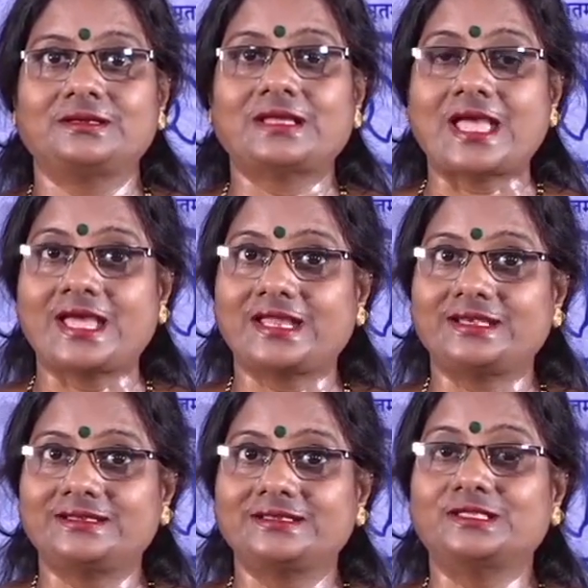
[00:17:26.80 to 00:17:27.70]

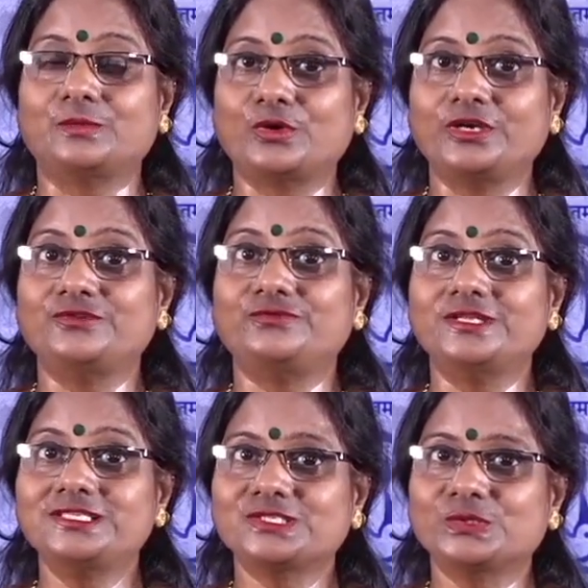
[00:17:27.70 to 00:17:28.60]
And the body
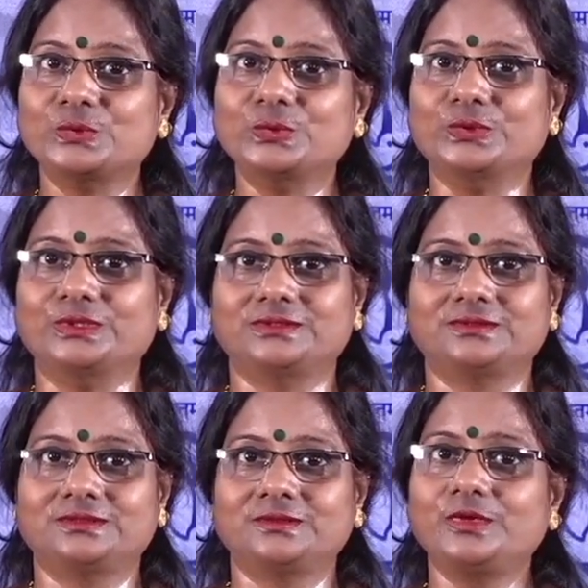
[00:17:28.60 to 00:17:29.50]
feels cool
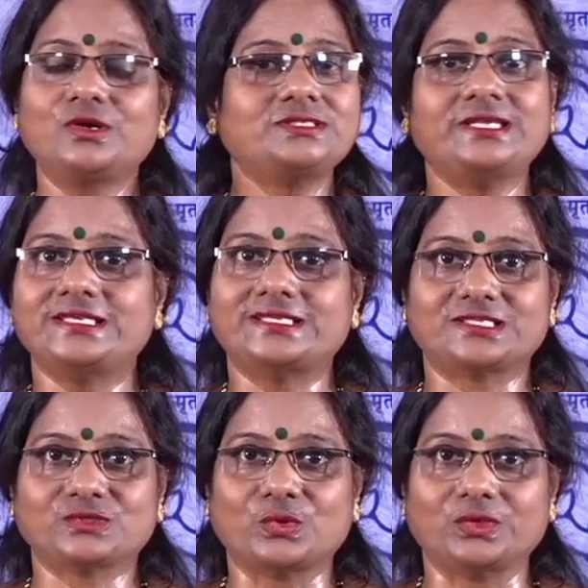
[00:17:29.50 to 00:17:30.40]
because heat has
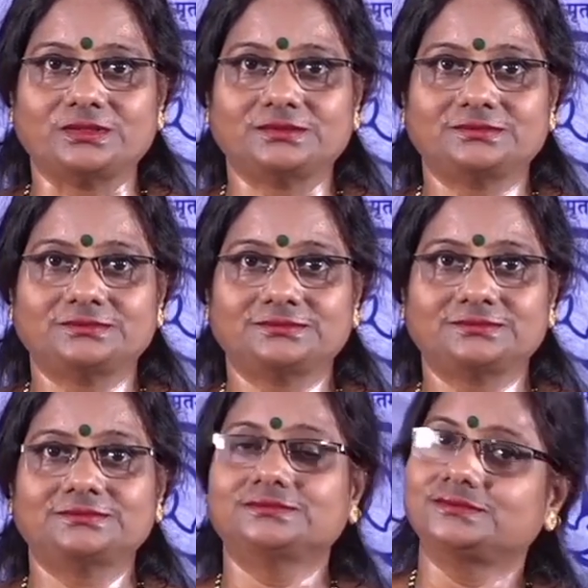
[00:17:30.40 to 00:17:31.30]
gone.
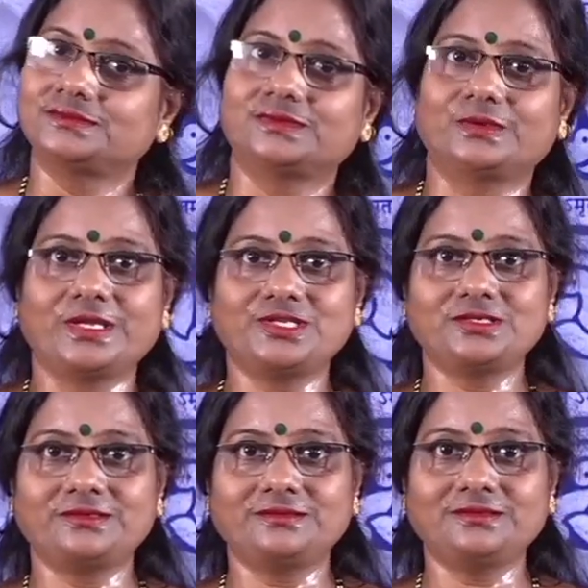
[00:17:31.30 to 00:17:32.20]
Okay,
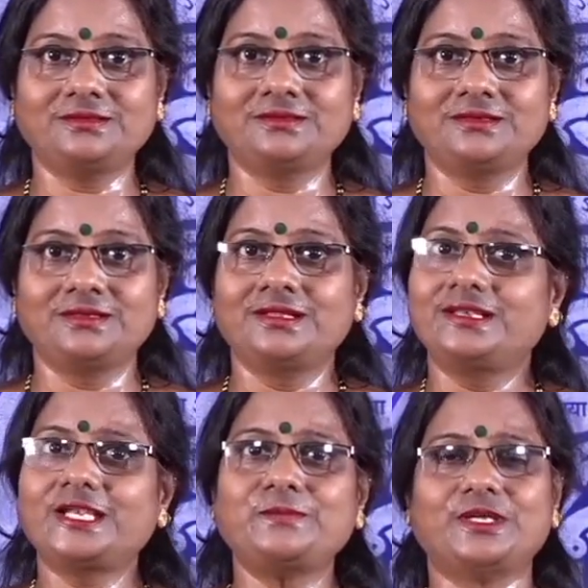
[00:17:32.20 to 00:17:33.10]
children?
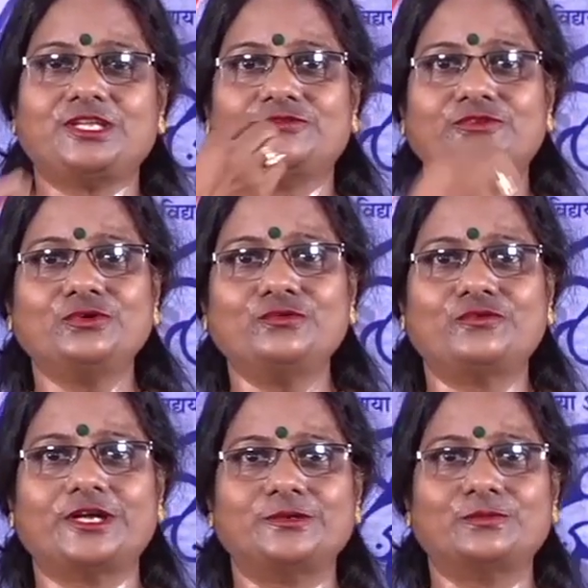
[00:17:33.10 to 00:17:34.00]
Let me give you
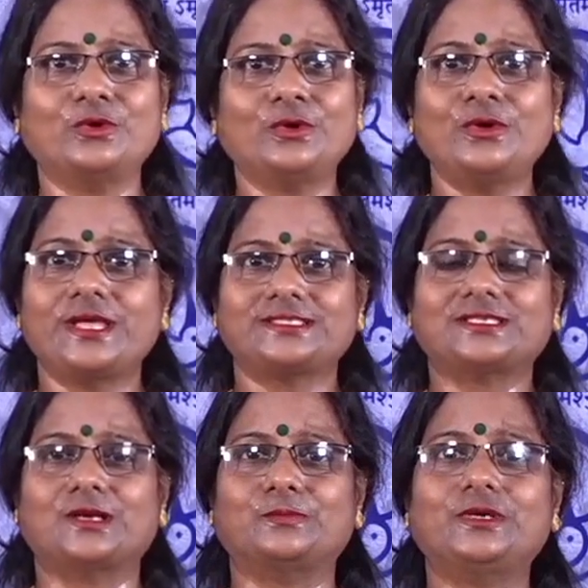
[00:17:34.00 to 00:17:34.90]
one more
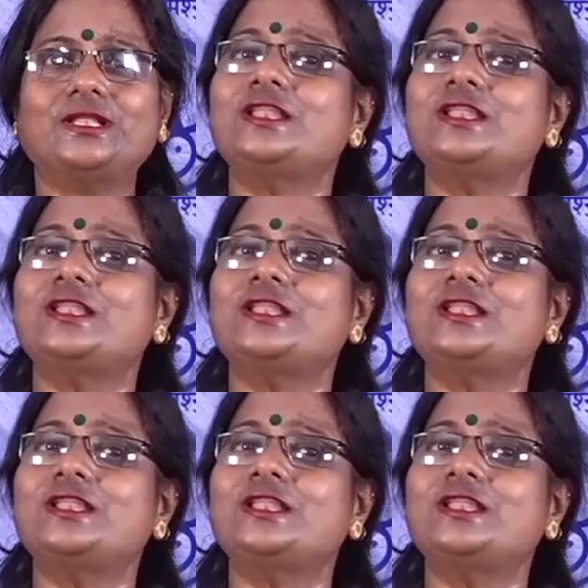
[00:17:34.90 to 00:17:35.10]
example